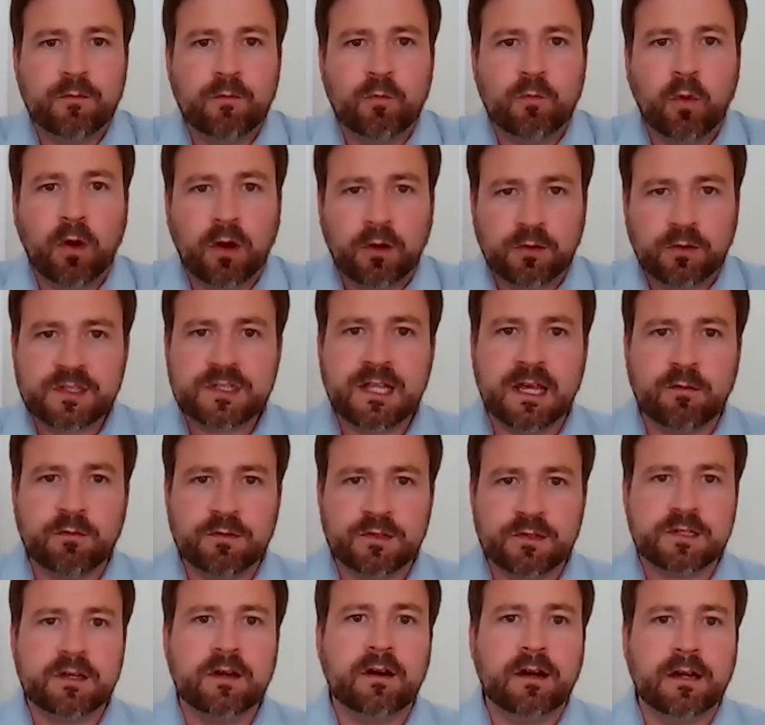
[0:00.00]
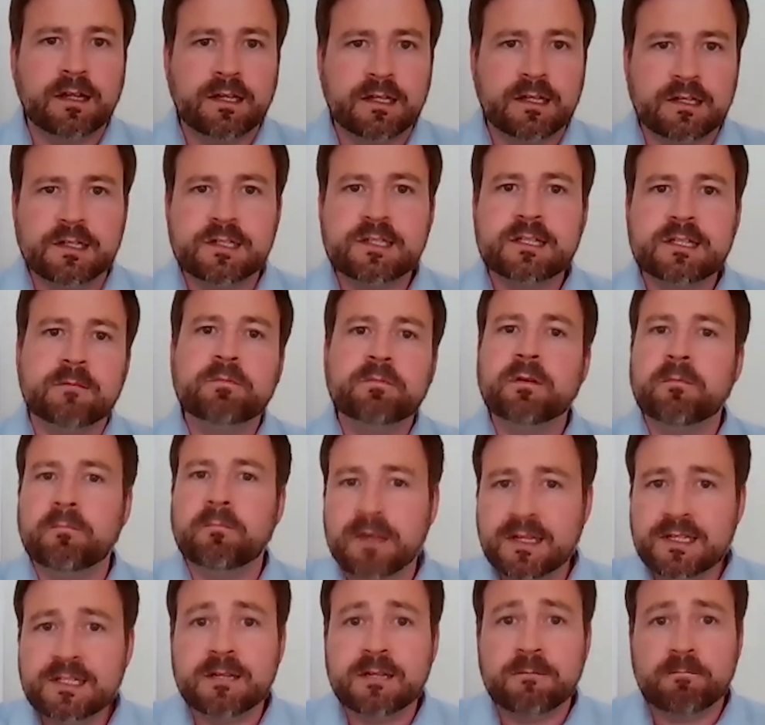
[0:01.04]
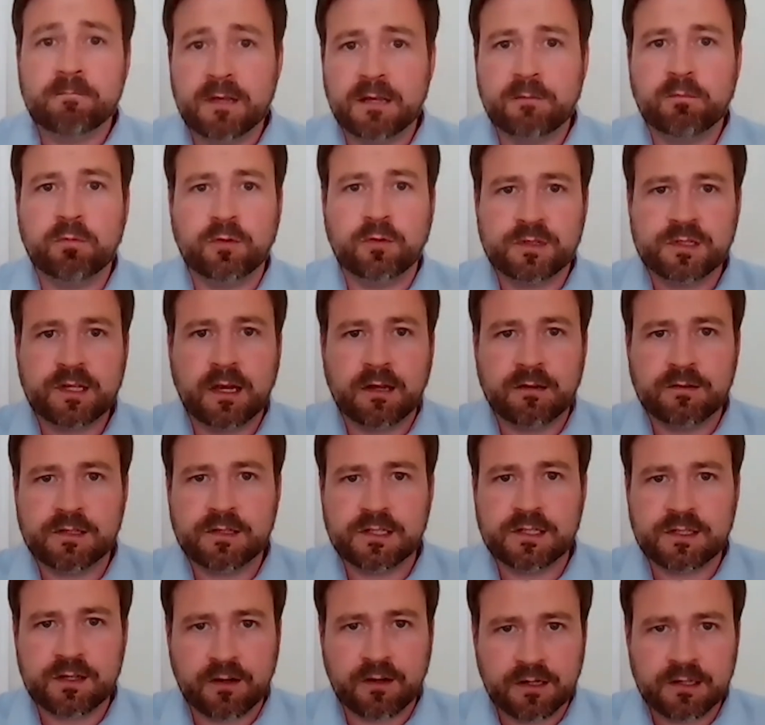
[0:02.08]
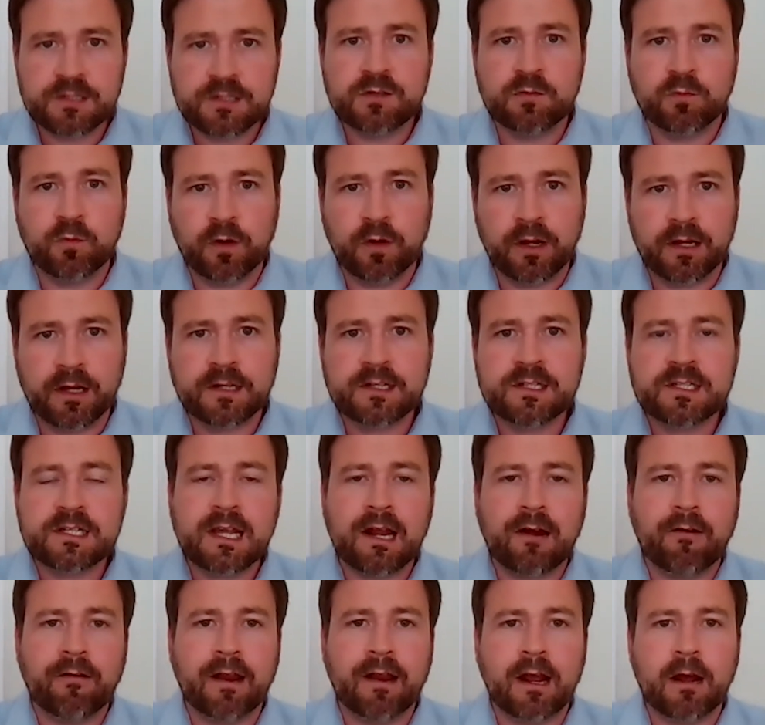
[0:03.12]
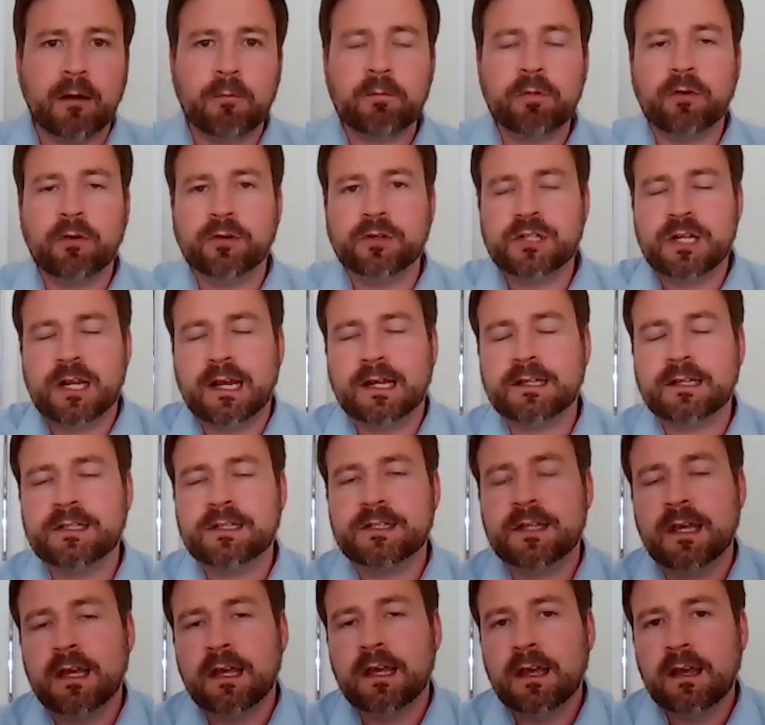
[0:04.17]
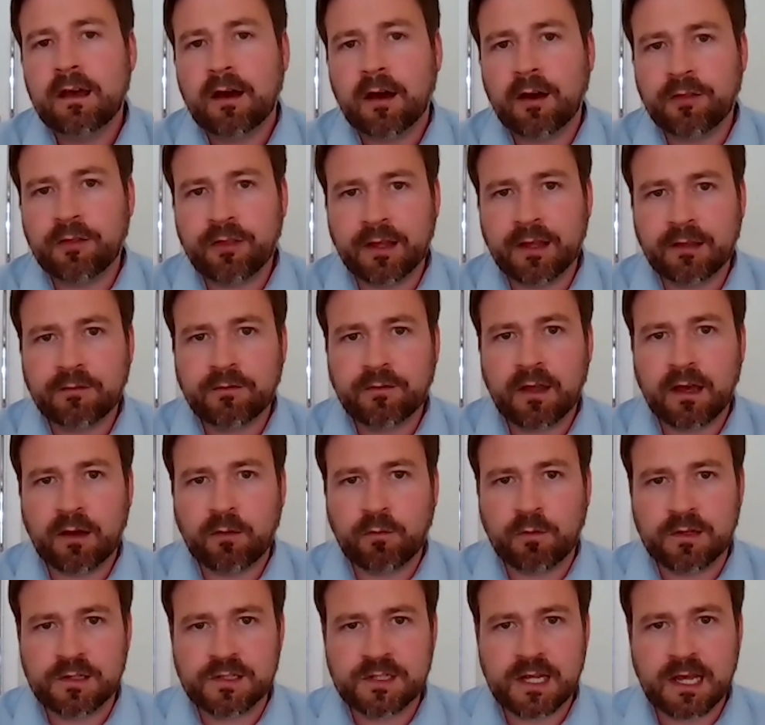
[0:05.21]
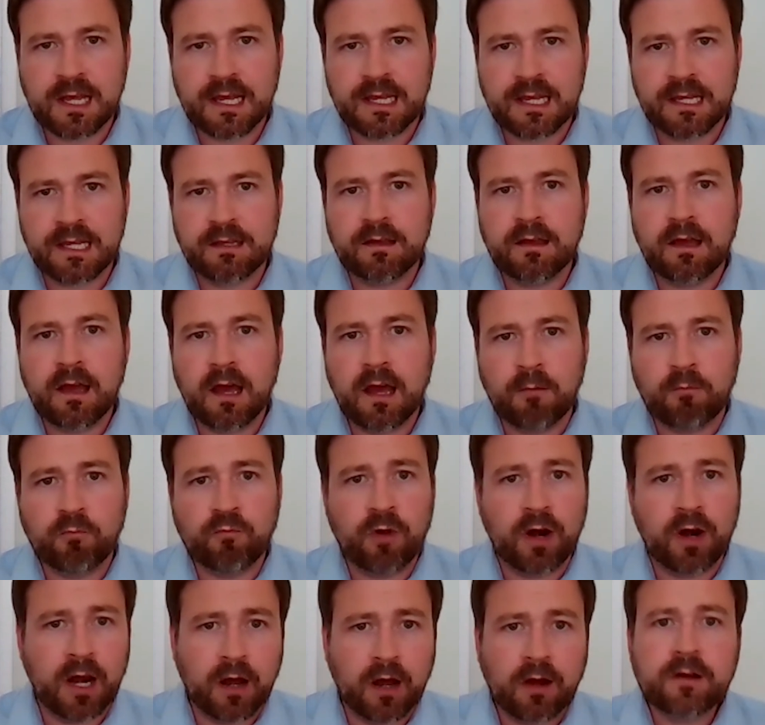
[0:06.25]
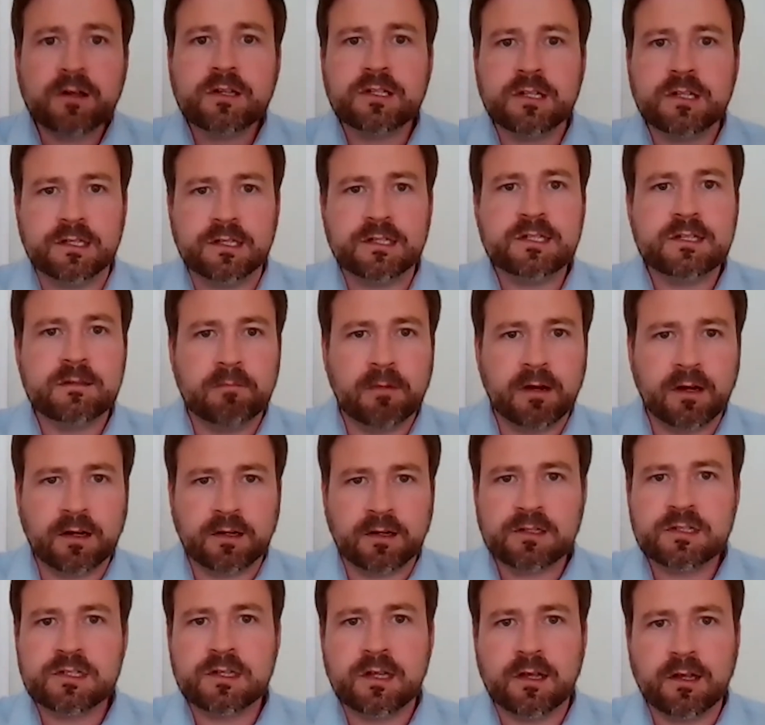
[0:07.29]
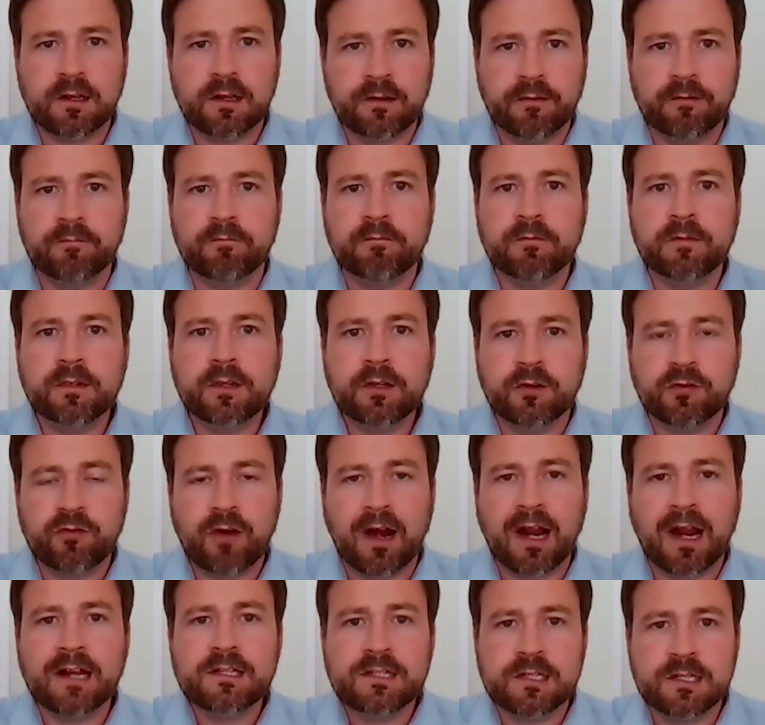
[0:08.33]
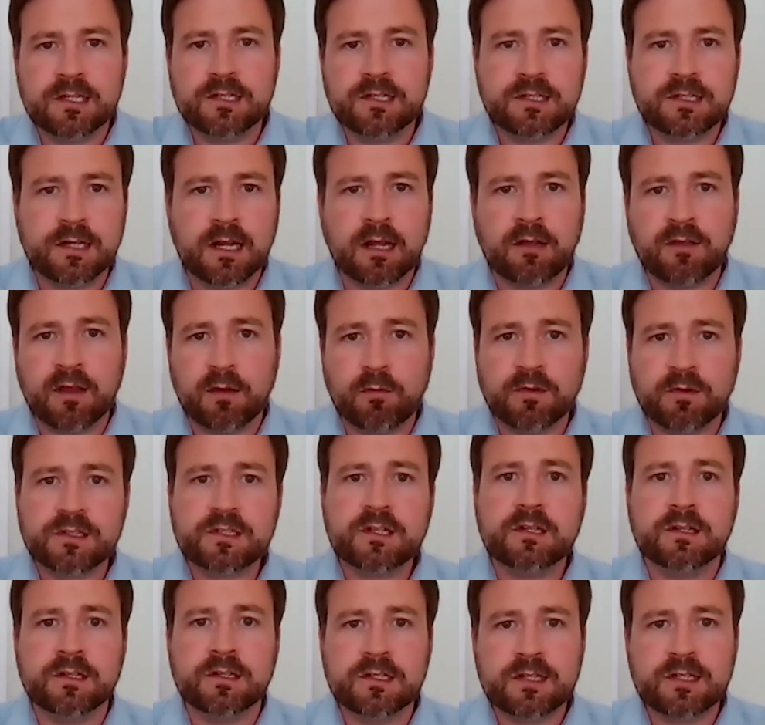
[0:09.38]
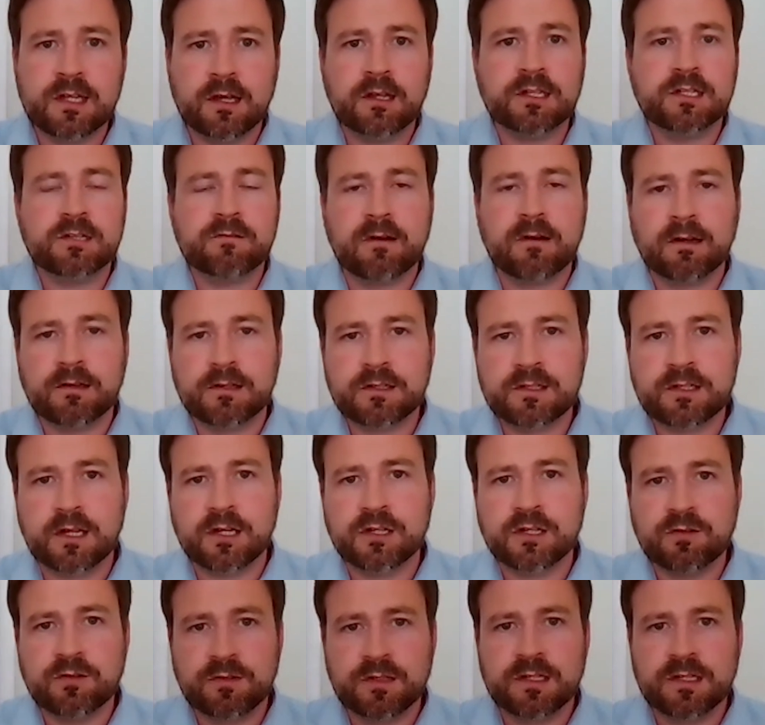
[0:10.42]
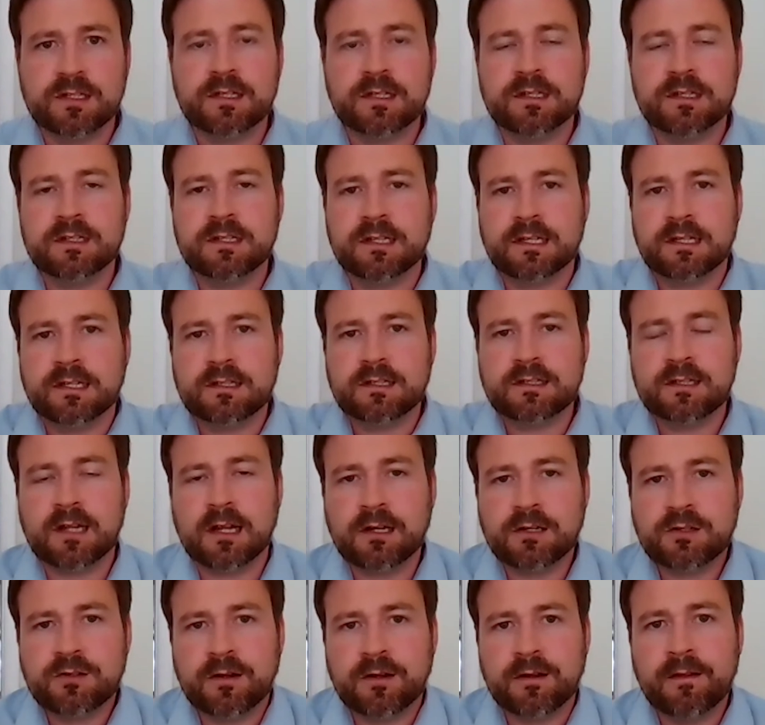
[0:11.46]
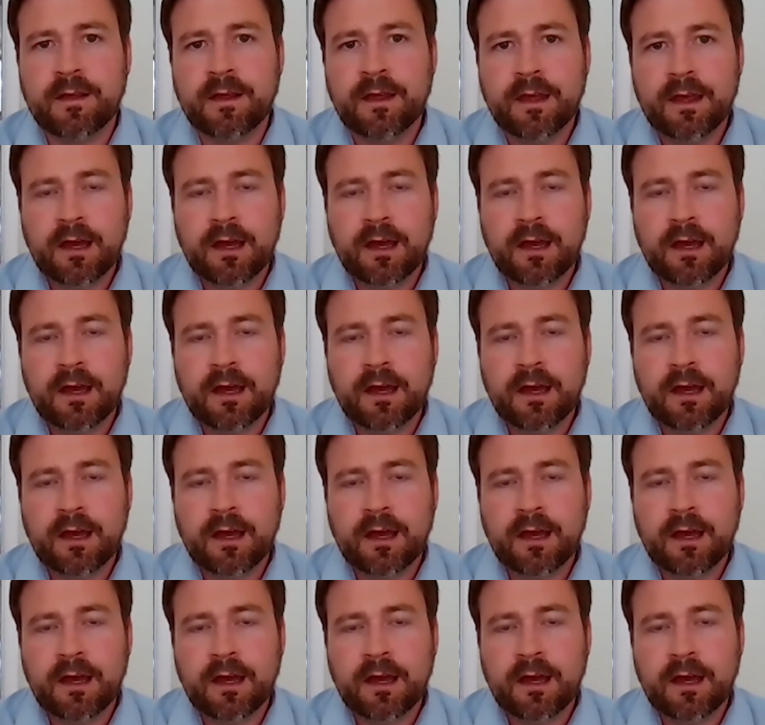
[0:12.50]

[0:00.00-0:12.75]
whilst there was guidance that permitted people to go to site to work, to carry out projects, I think there was a reluctance amongst certain contractors. There was concerns around social distancing, etc.